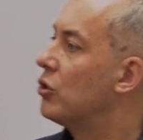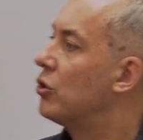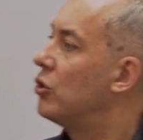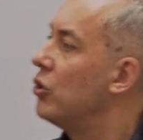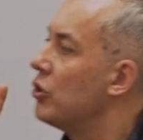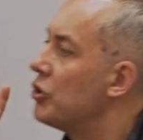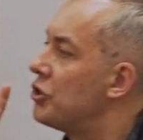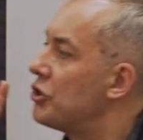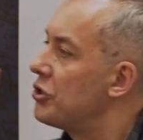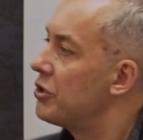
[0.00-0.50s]

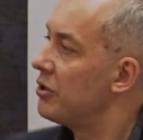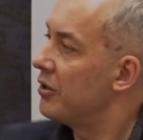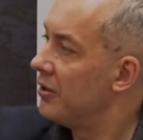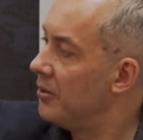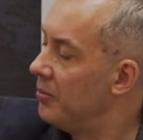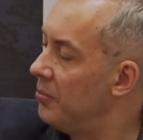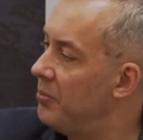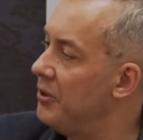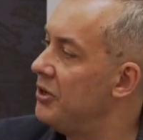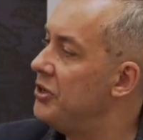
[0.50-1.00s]
could
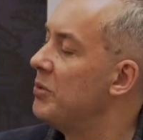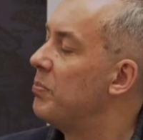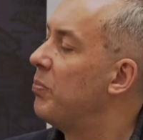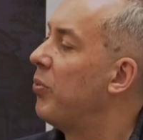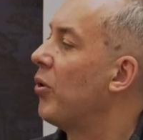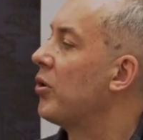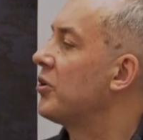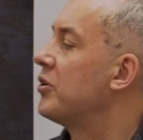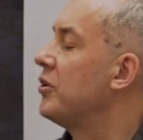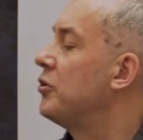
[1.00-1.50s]
be
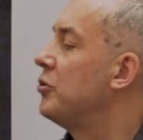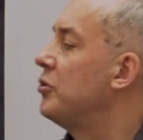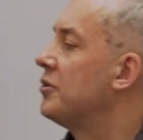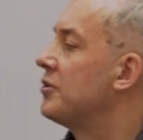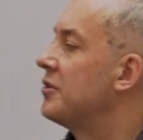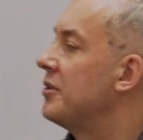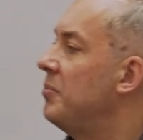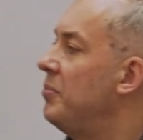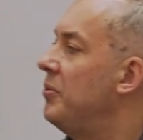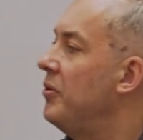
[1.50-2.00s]
deported to the
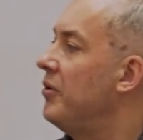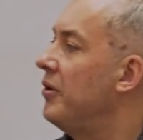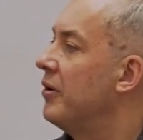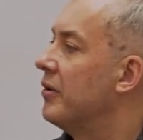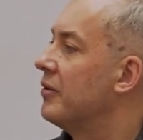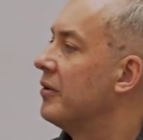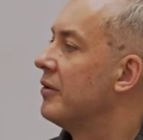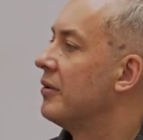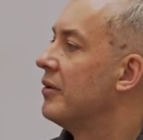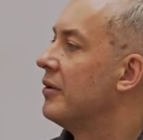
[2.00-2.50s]

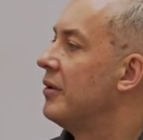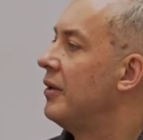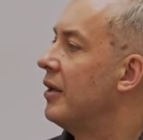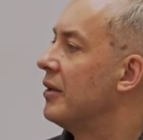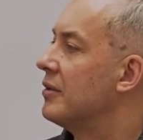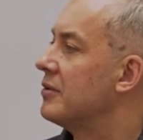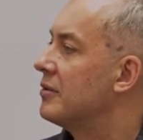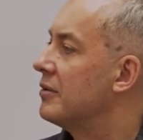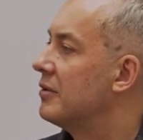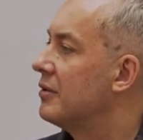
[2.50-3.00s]
Siberian
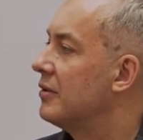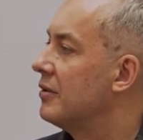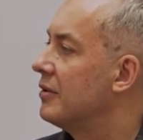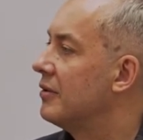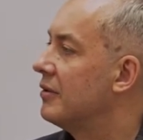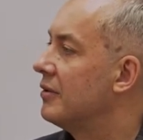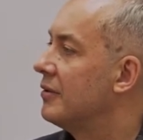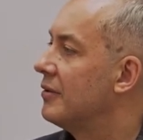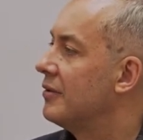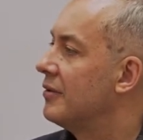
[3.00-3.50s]
lands.
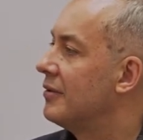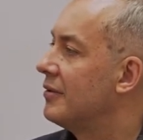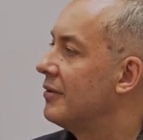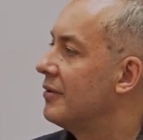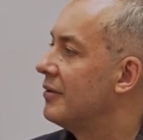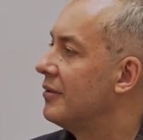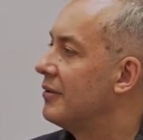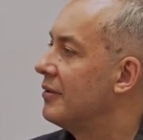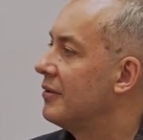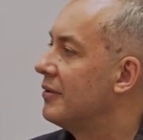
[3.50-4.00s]

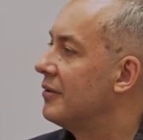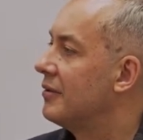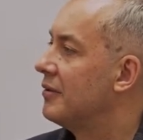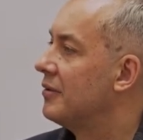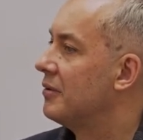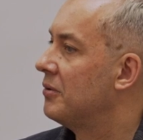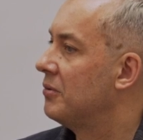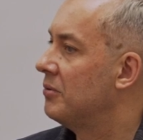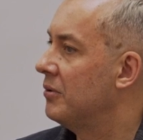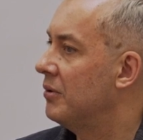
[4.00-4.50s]

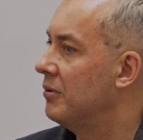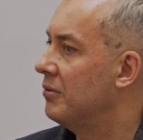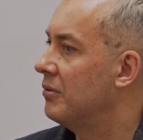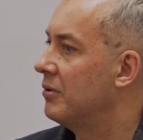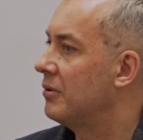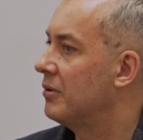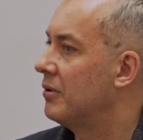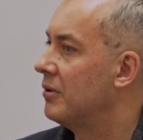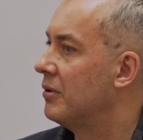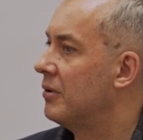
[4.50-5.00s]
You
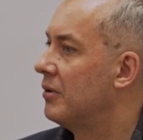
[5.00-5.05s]
know?